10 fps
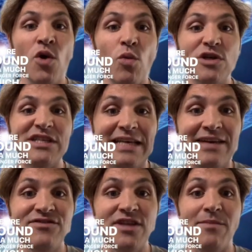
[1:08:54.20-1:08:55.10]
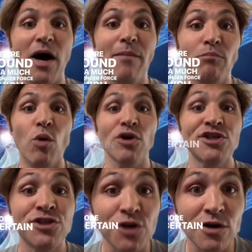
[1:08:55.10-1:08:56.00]
which gives them a more
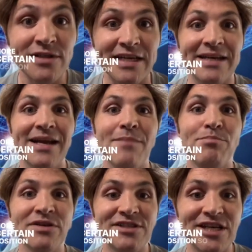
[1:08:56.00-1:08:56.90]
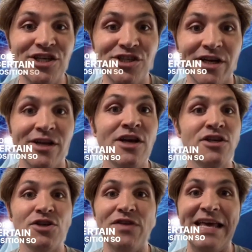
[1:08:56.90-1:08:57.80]
certain position
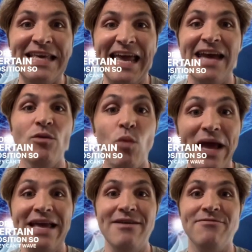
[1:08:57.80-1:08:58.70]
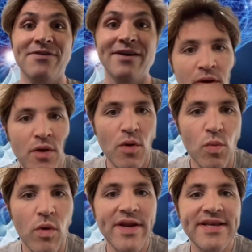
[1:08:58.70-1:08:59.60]
so they can't wave.
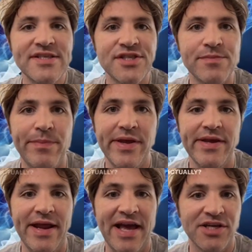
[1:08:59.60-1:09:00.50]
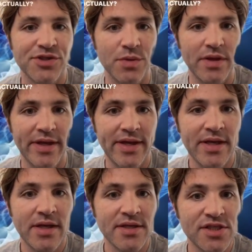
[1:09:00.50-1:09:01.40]
What is spin actually?
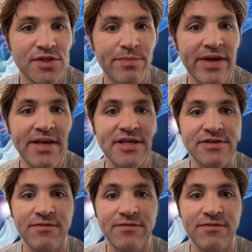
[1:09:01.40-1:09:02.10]
Spin is a